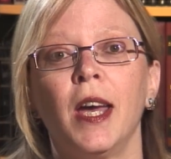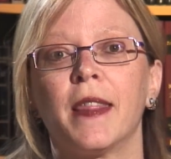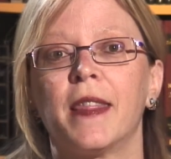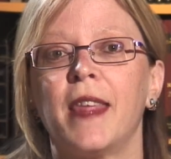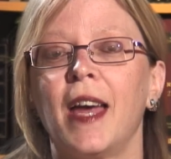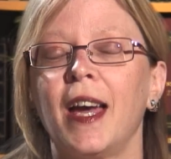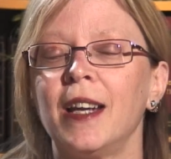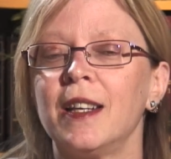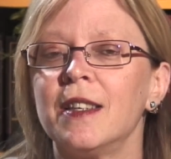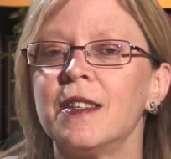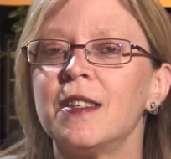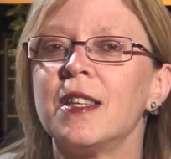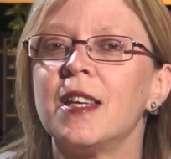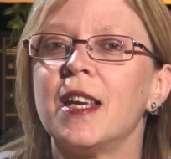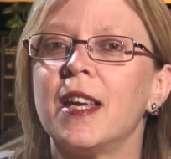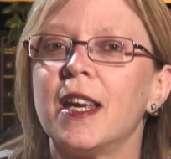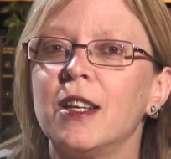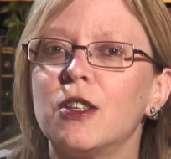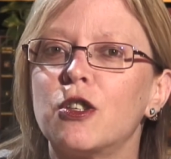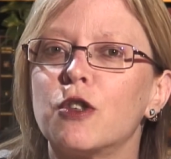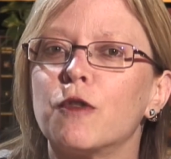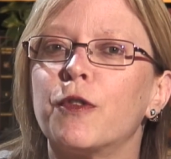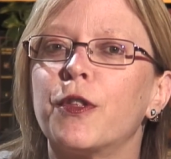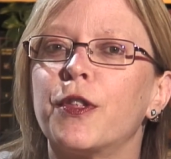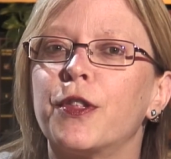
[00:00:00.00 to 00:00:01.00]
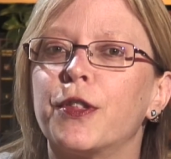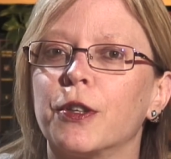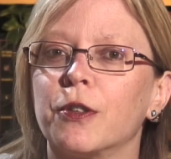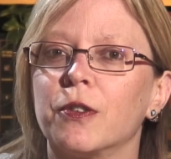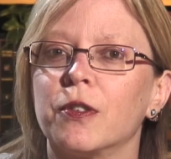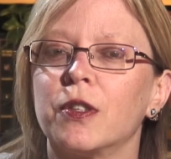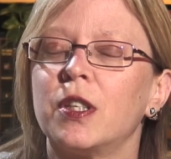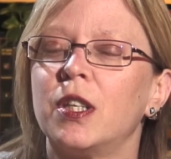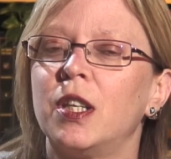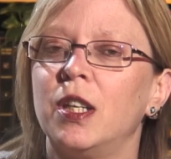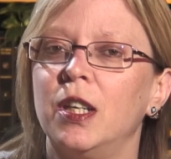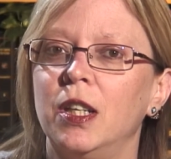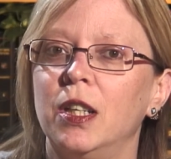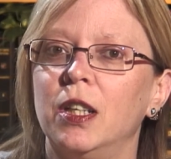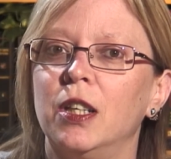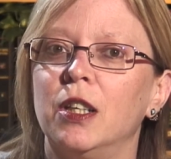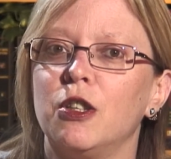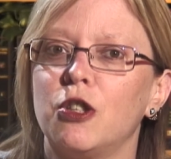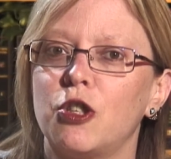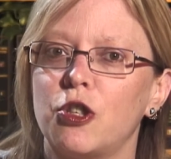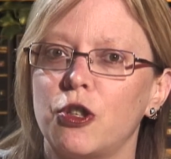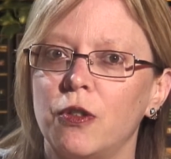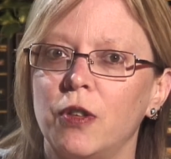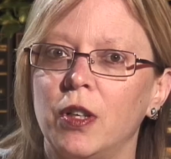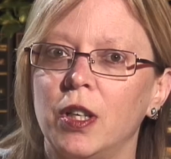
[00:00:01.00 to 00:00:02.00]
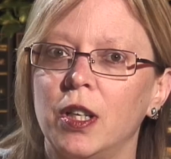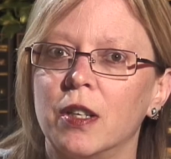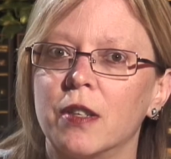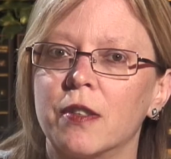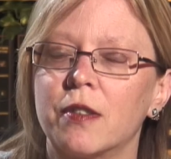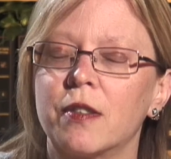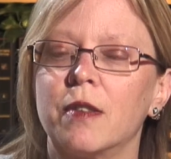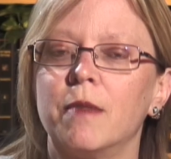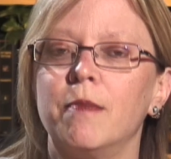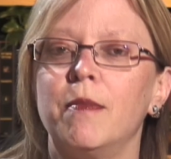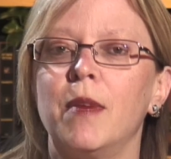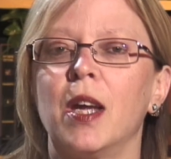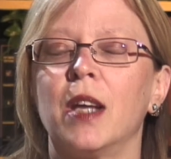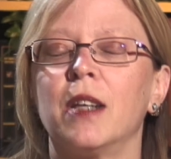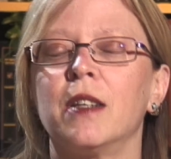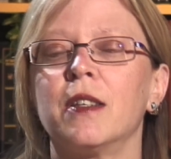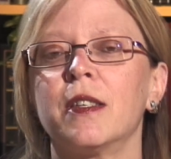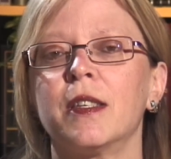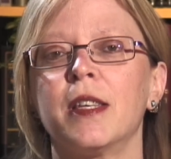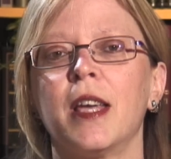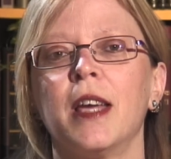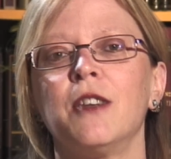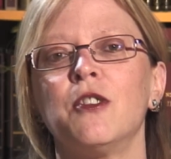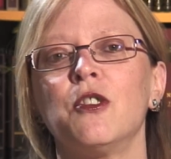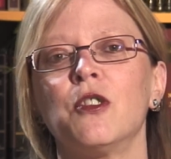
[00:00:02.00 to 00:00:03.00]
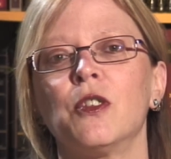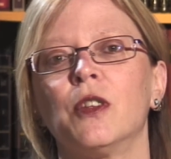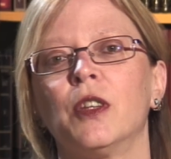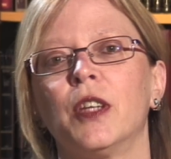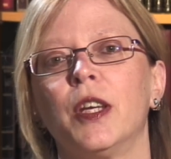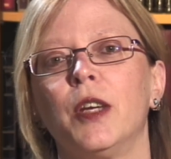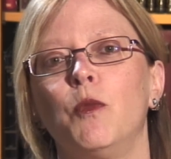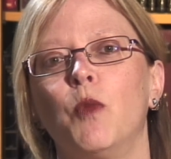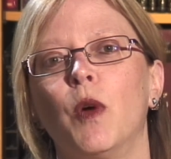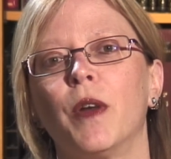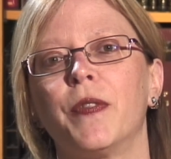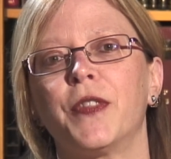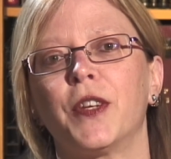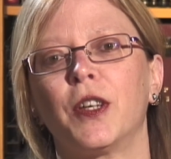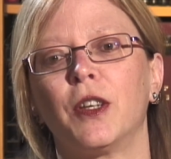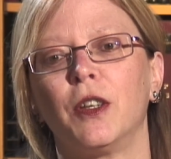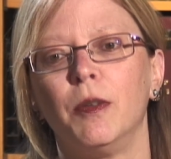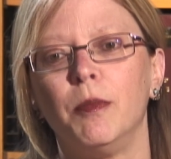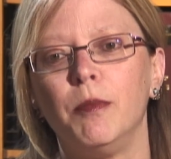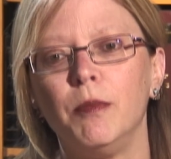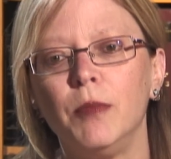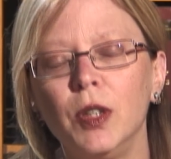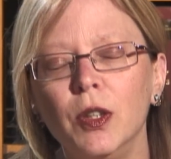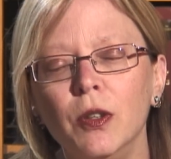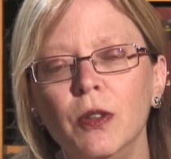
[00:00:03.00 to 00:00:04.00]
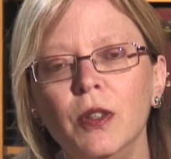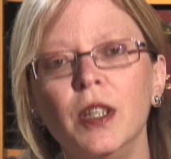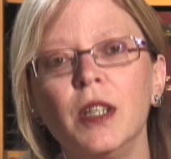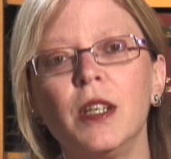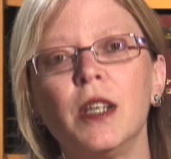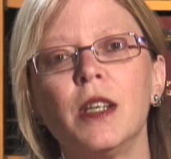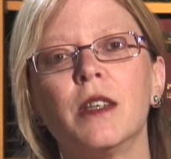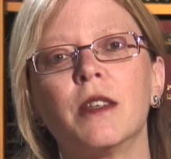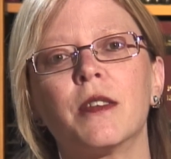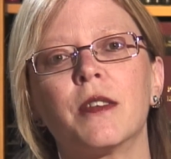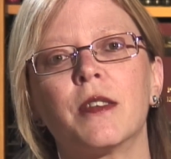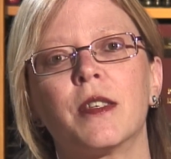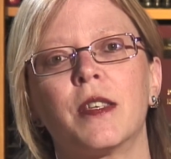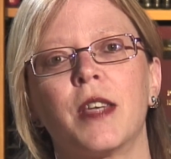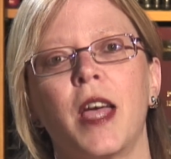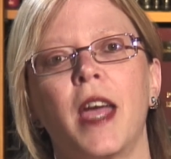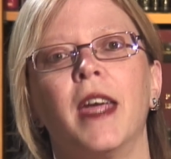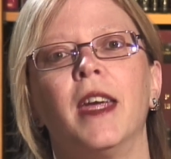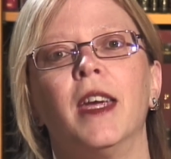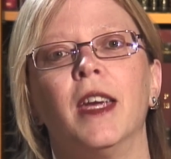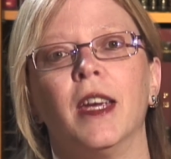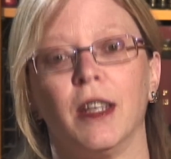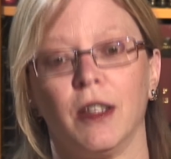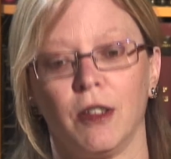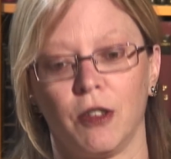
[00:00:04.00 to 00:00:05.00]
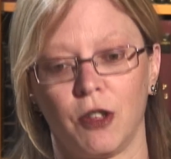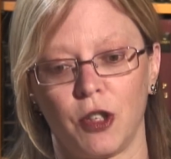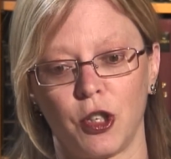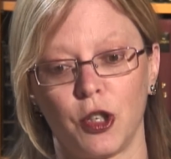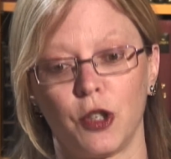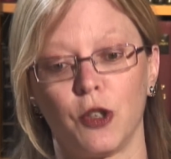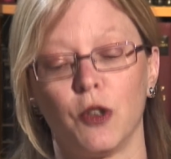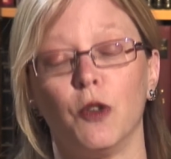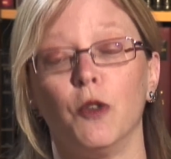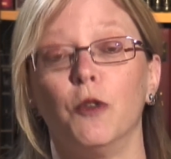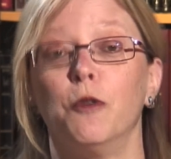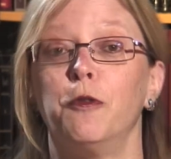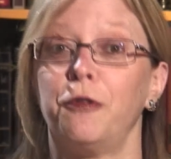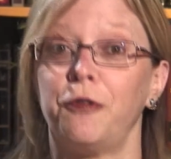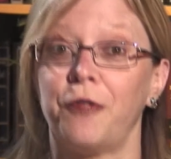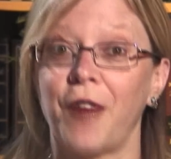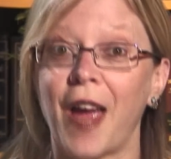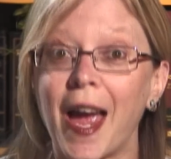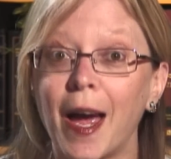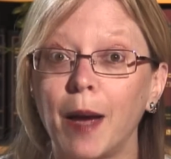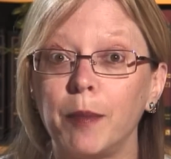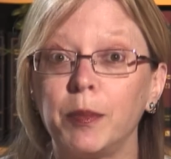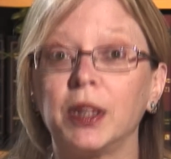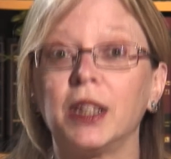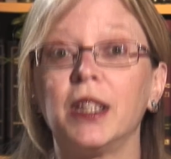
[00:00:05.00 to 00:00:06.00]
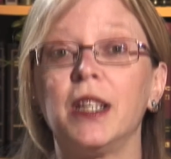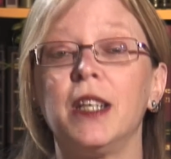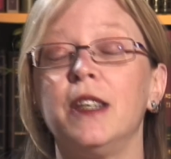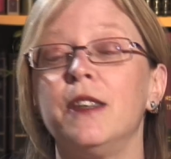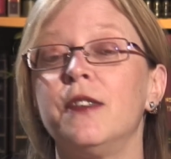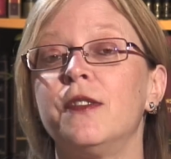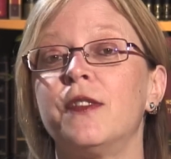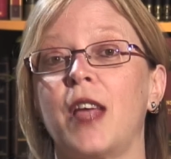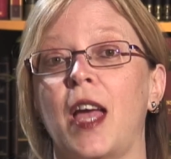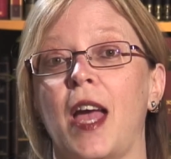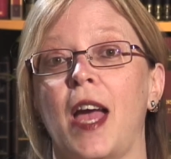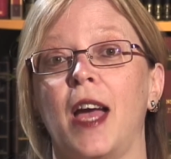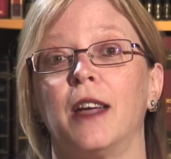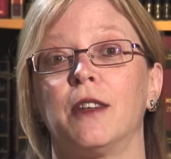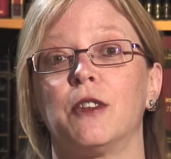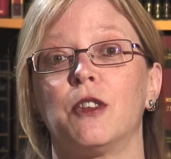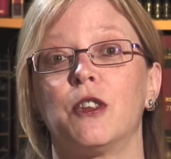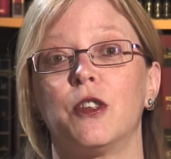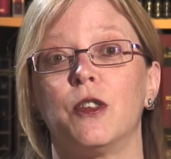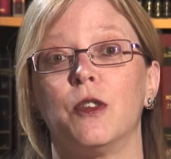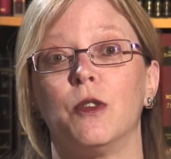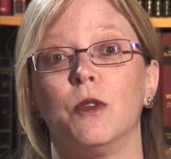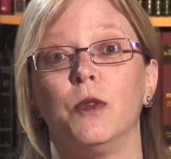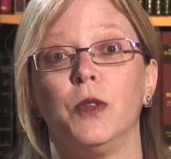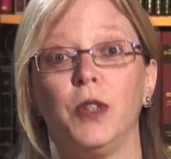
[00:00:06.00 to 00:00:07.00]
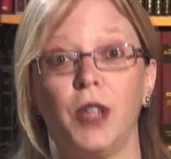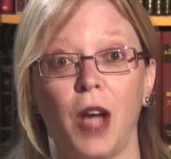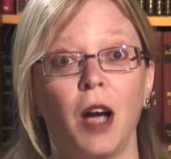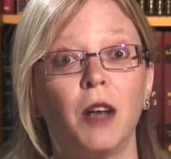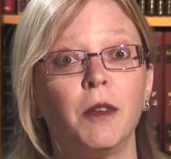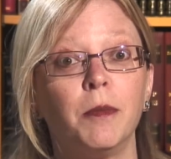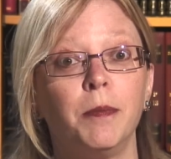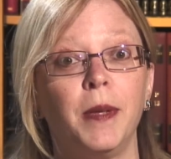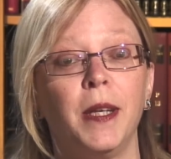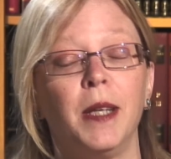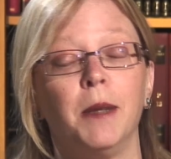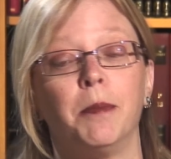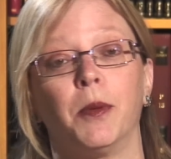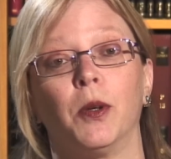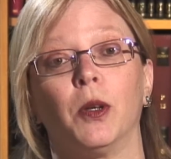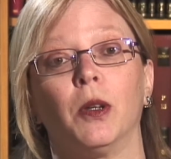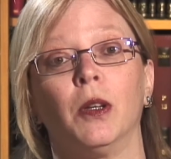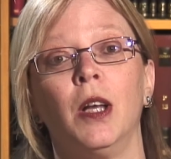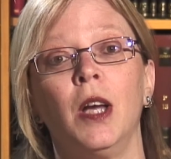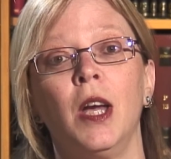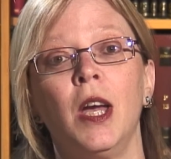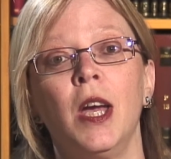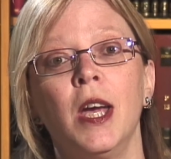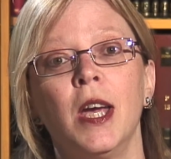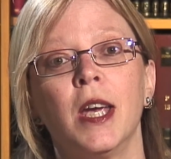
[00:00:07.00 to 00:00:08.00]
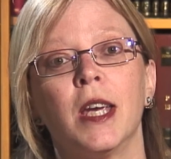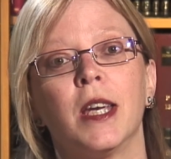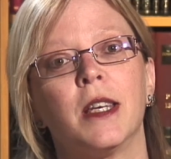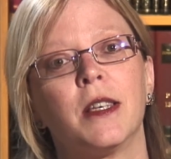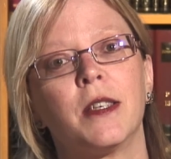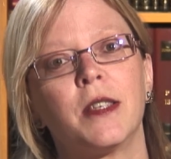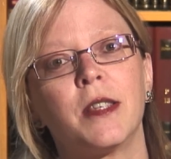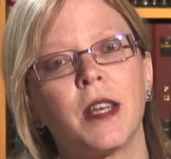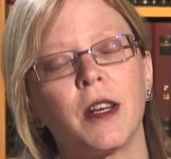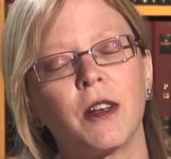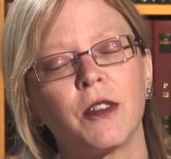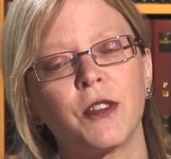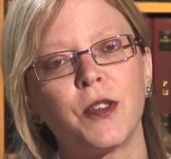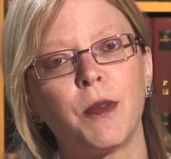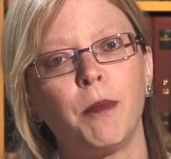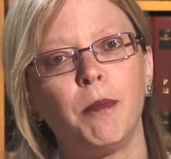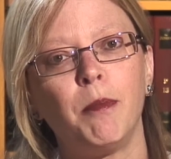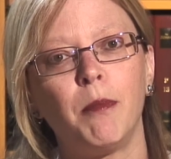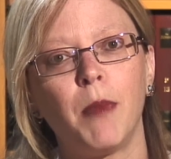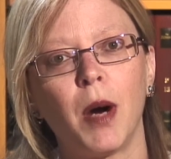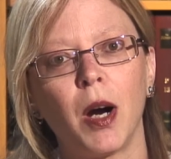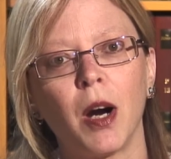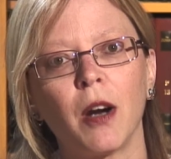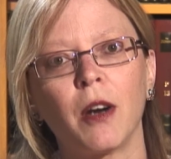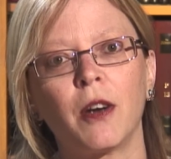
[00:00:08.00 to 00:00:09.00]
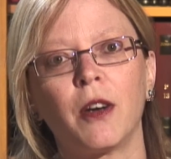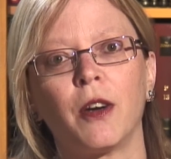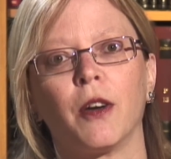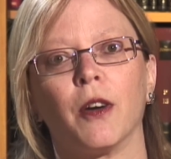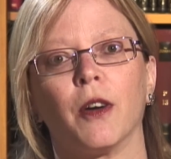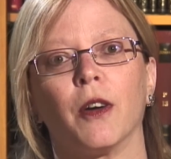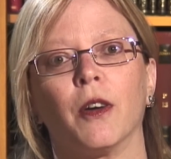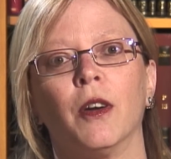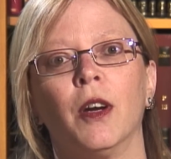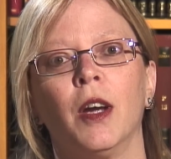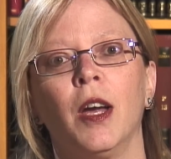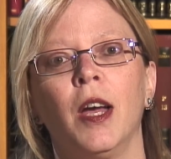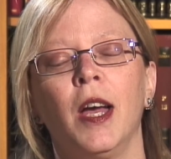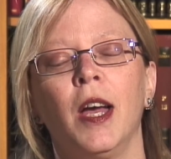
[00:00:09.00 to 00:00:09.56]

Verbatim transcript: That is the age of 13 in Judaism, and essentially what the community is saying to families and to young people is there's a marker,